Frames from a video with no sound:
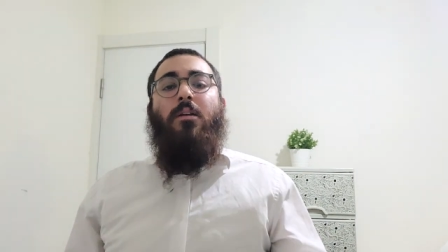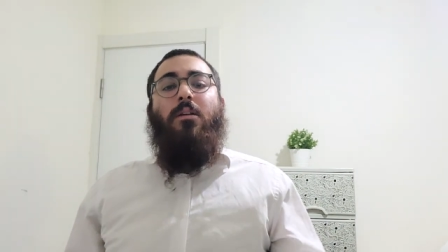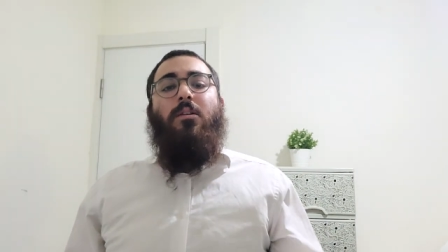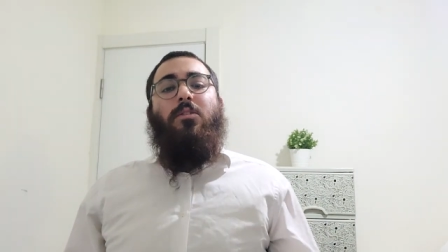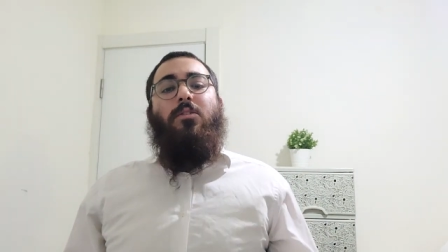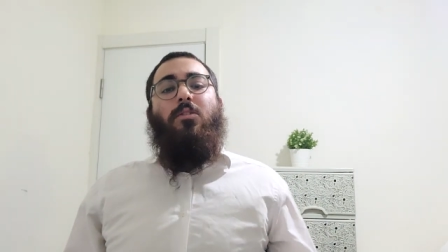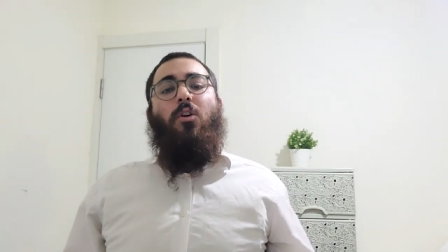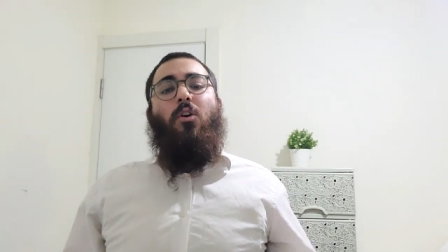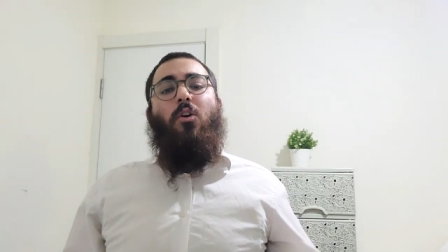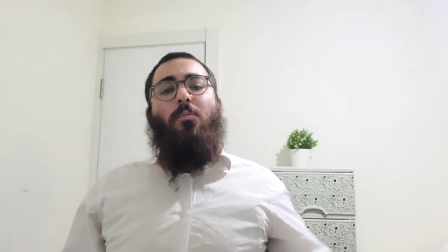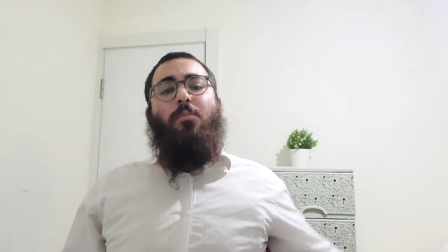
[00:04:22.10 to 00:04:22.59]

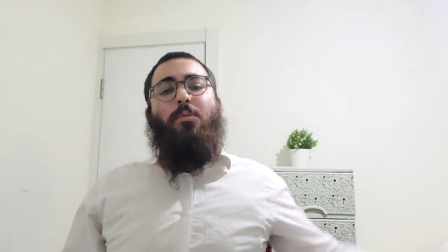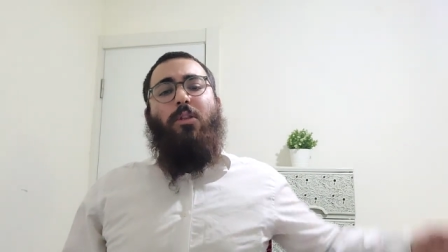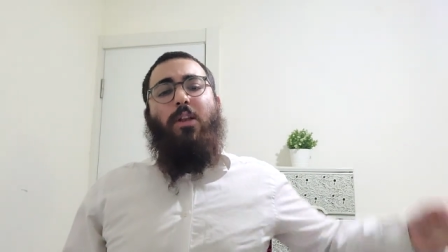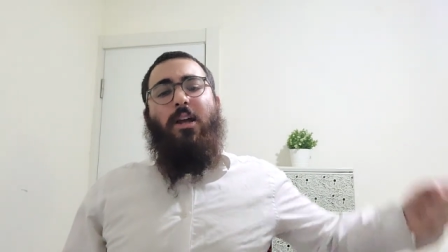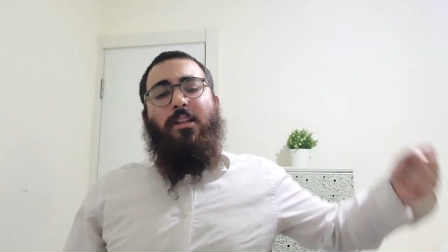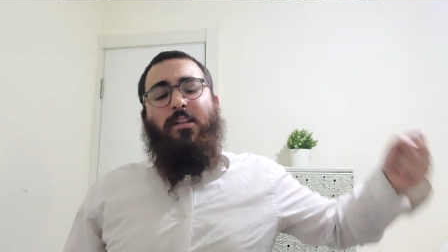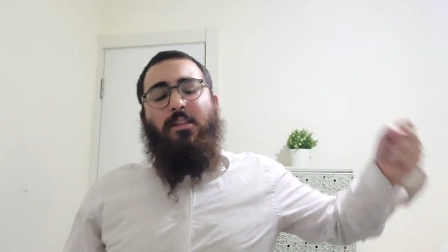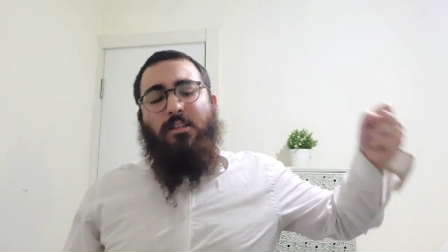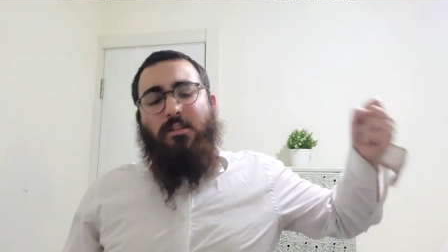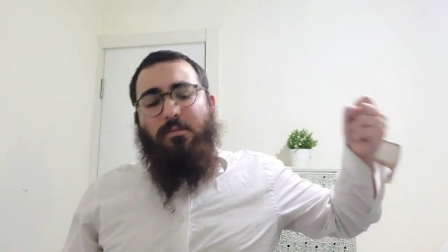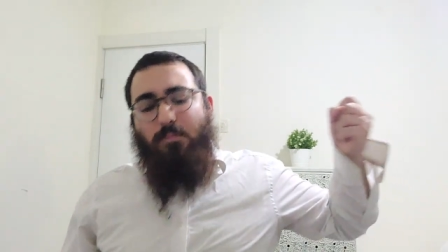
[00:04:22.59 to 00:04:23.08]
So I hope you
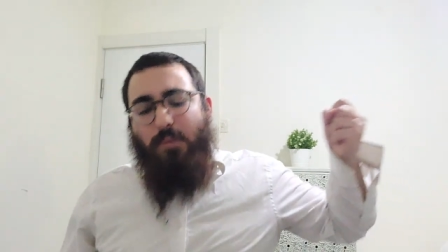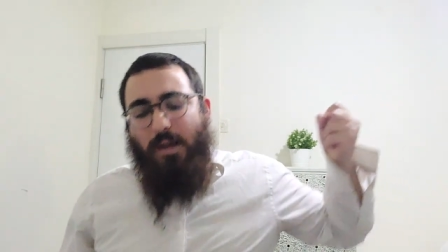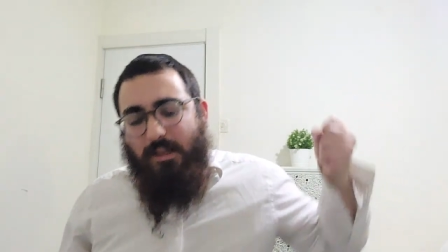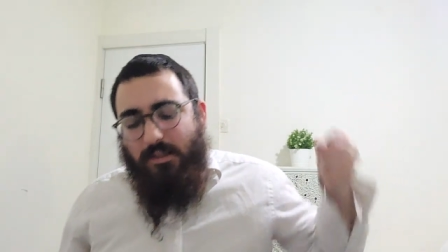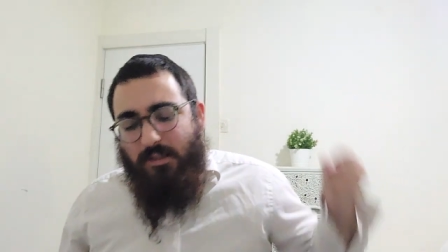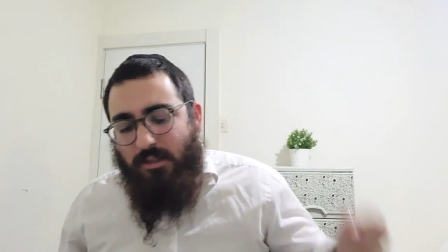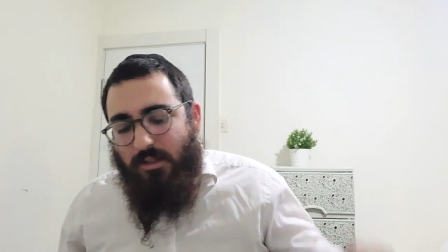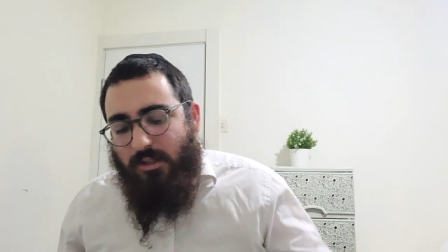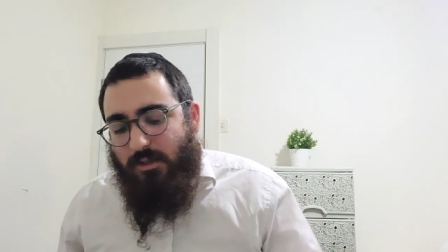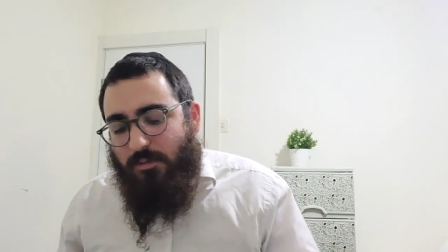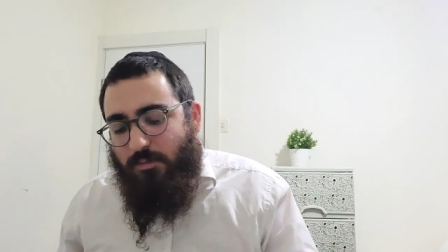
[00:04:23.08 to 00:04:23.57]
like this
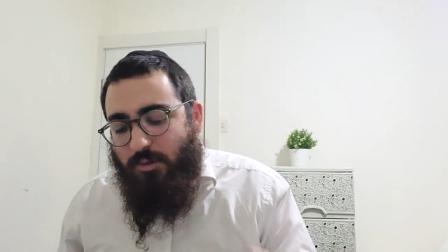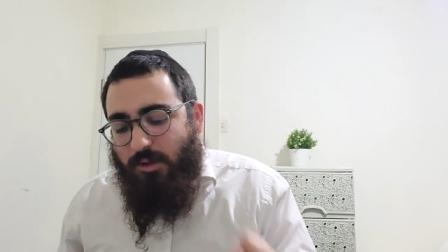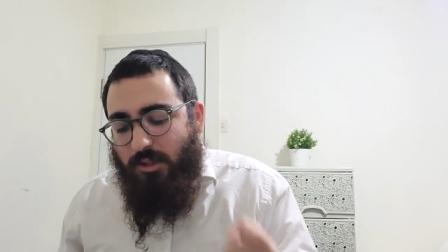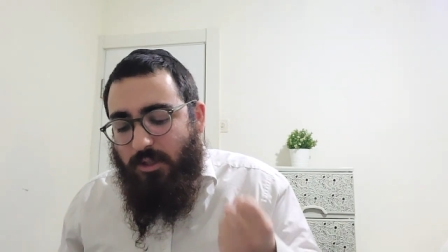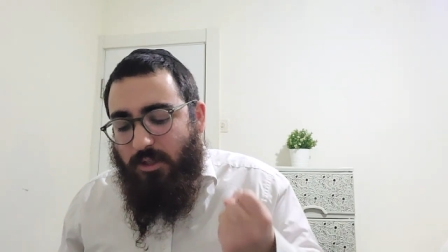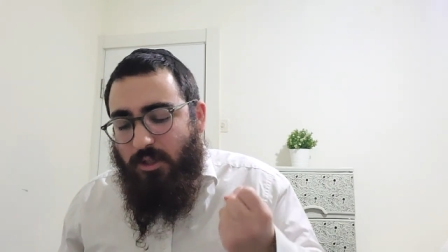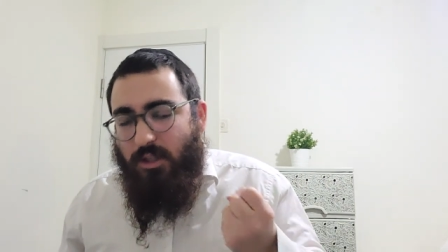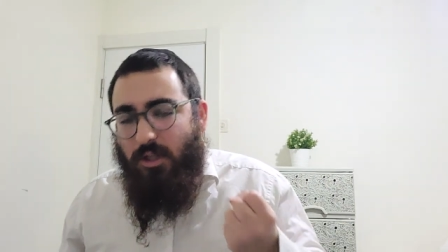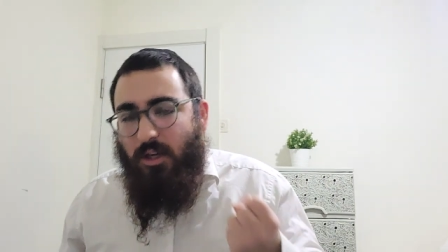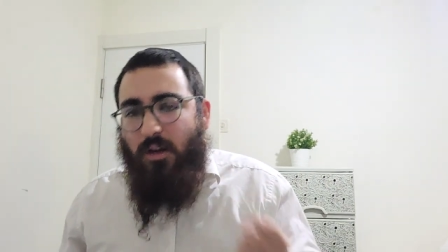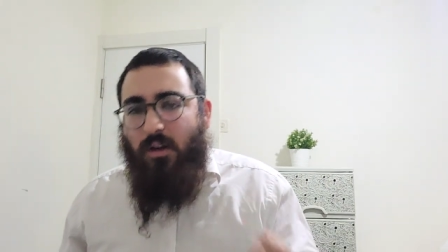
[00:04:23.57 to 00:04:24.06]
message. Please
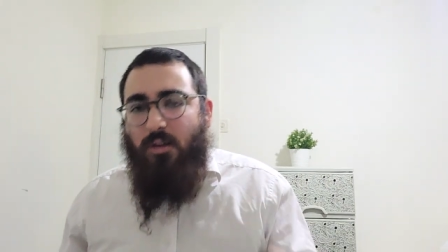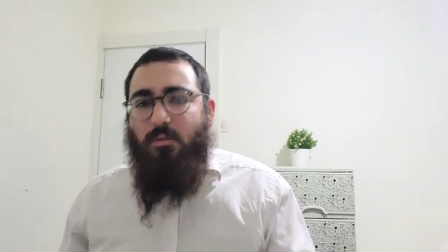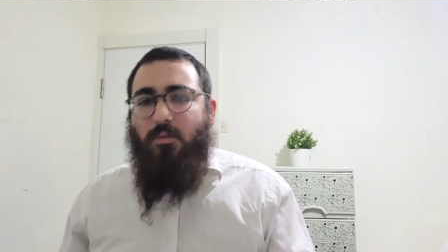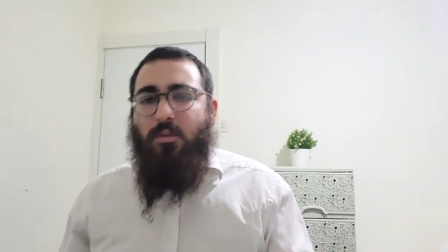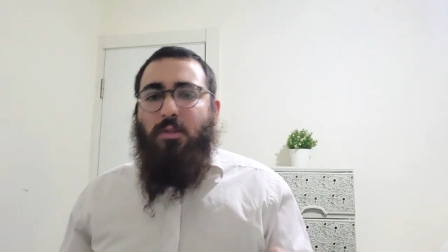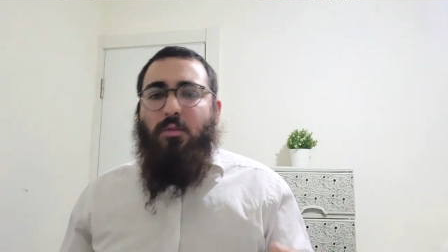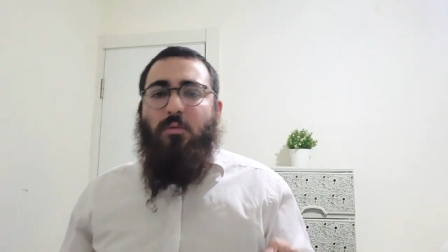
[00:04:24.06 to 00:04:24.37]
share it with